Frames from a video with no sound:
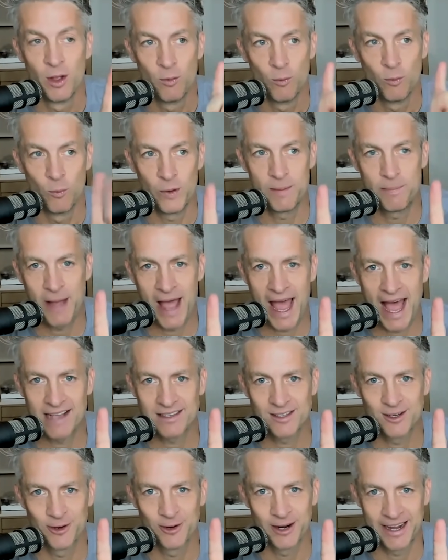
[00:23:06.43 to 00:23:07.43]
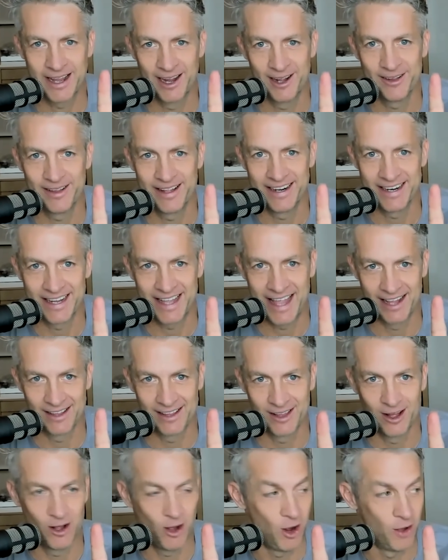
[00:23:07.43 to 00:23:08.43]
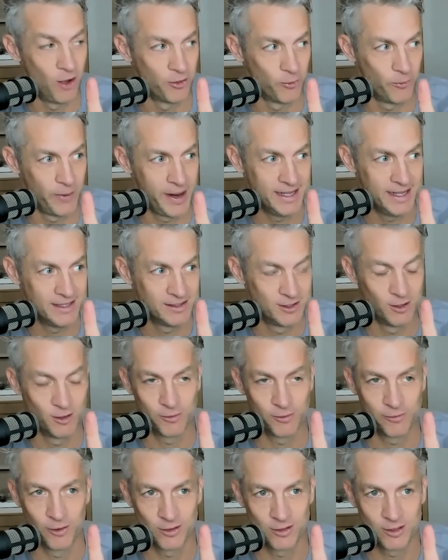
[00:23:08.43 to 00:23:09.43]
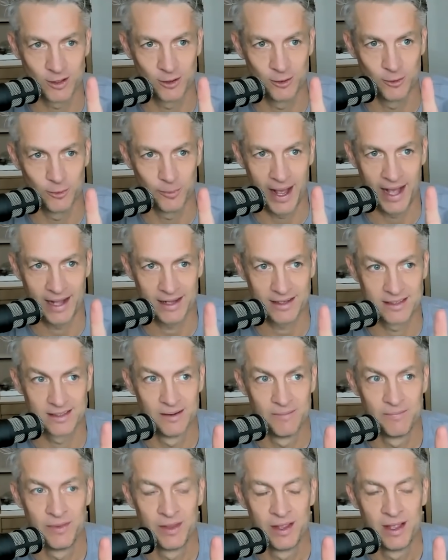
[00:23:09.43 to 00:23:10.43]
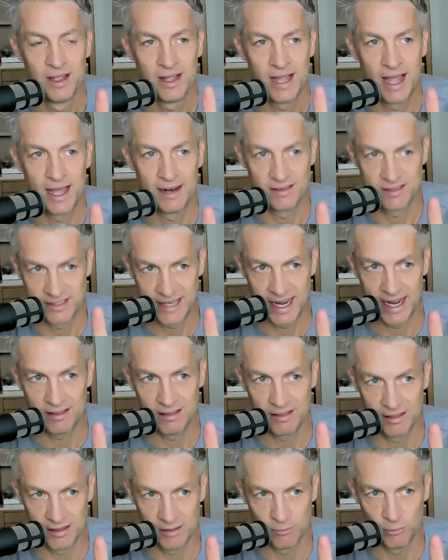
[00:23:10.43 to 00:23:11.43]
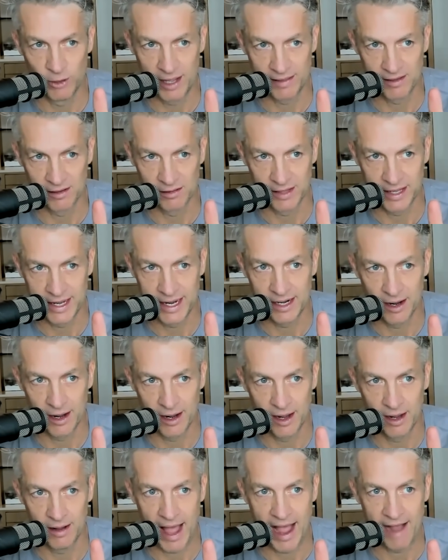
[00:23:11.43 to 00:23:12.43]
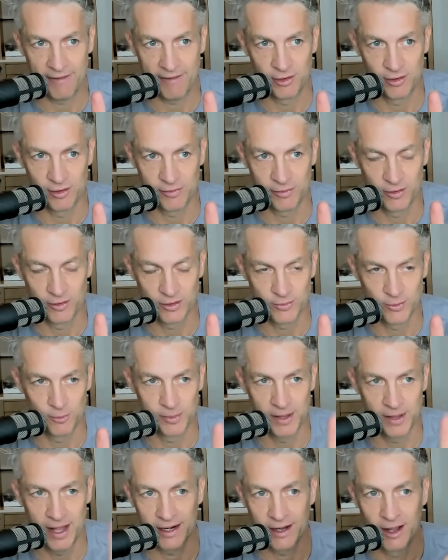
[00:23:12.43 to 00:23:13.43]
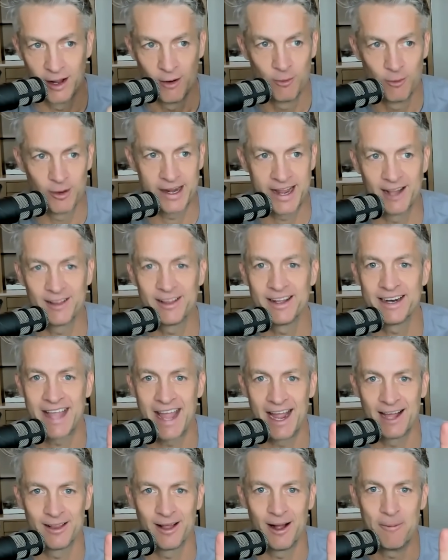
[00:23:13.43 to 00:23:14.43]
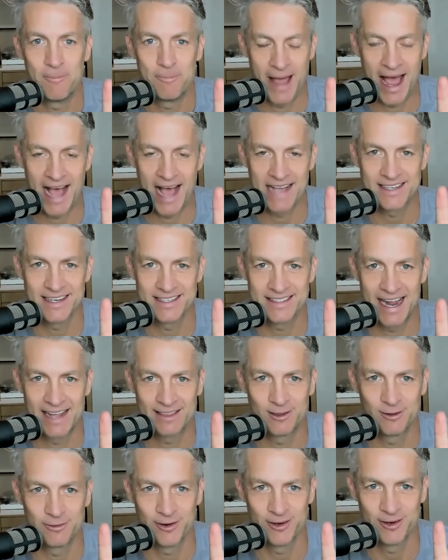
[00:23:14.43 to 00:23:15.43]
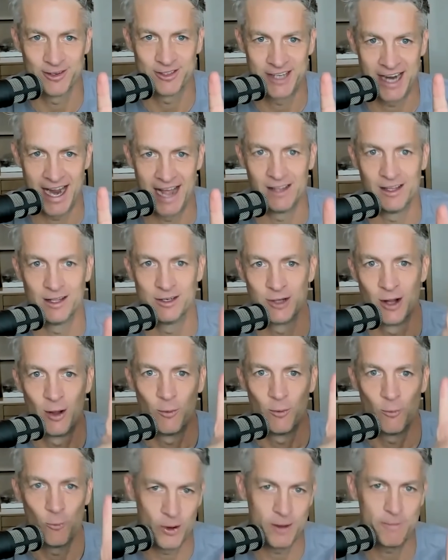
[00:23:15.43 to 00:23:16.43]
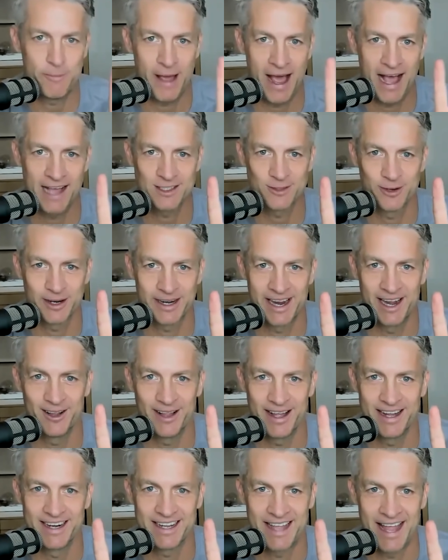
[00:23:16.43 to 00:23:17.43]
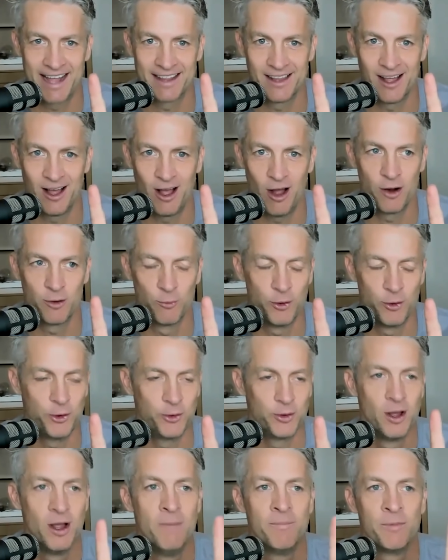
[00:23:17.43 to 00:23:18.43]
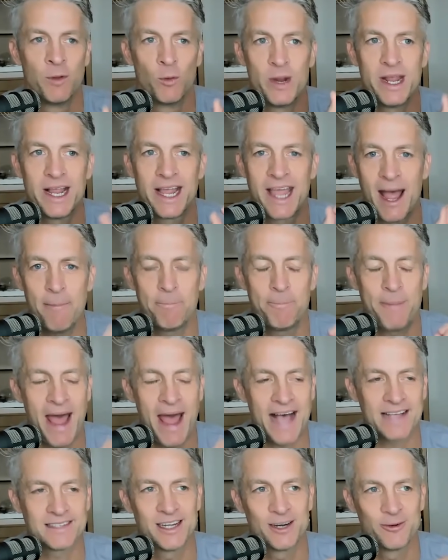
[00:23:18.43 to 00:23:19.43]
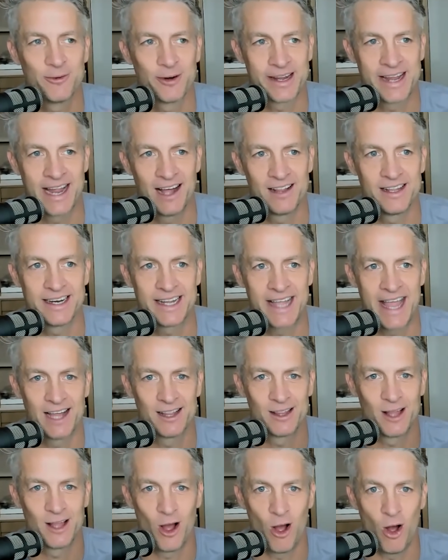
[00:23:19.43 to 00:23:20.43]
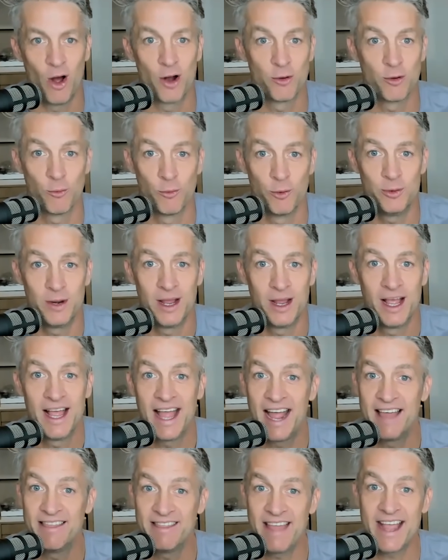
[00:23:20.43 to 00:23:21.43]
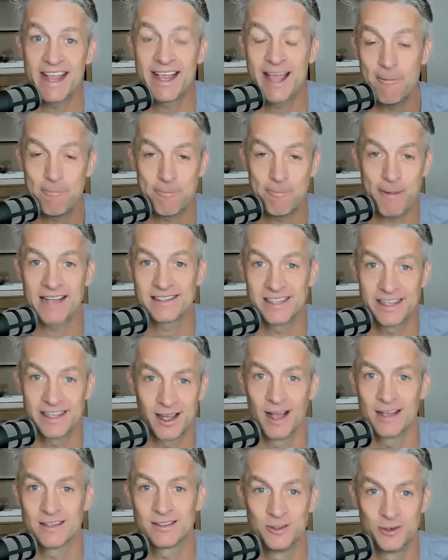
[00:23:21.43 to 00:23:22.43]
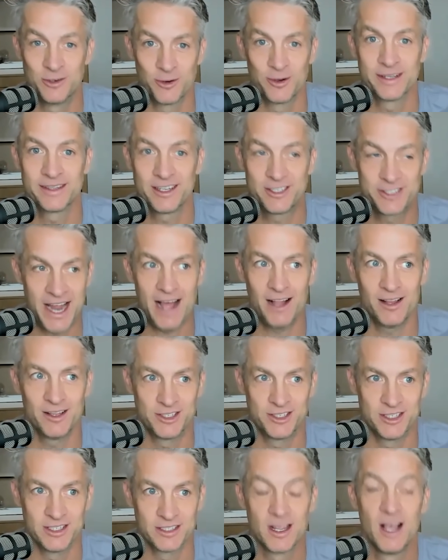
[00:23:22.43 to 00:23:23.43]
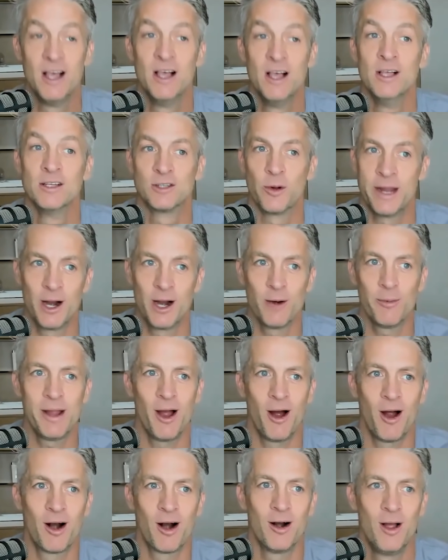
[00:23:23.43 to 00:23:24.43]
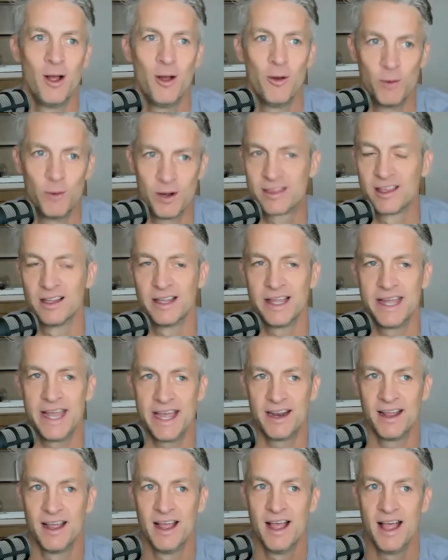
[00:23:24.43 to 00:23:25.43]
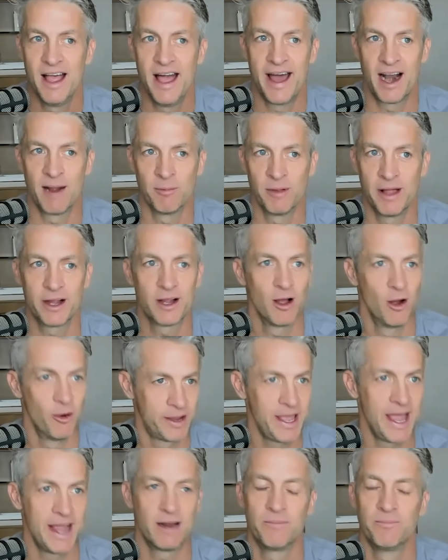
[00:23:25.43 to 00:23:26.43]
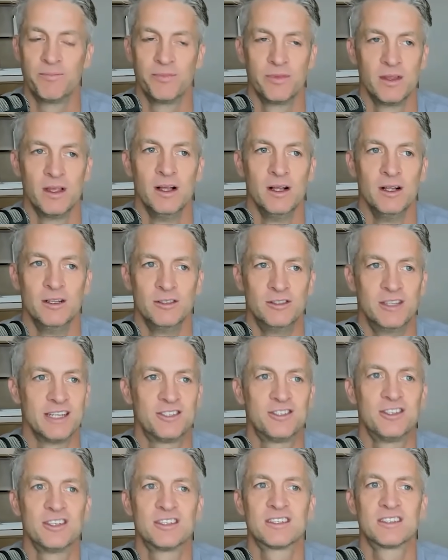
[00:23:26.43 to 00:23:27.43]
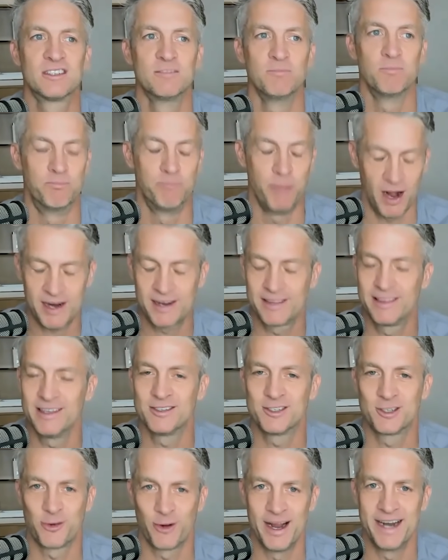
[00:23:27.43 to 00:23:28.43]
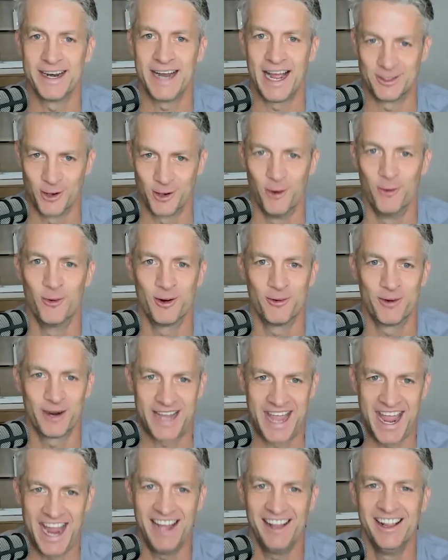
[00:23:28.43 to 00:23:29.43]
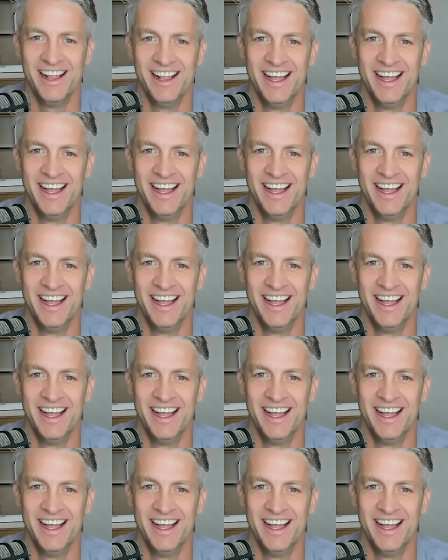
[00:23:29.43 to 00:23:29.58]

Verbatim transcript: We pass Raquel and Kayla on the way to the first clue box and stayed at the lead uh, after the first roadblock. Raquel and Kayla pass us at the first challenge. We pass Raquel and Kayla en route. We kept passing Raquel and Kayla en route, and they kept passing us during the challenges. You know? So here we are with the lead, and I'm like, okay, let's just buck this trend. I don't want Raquel.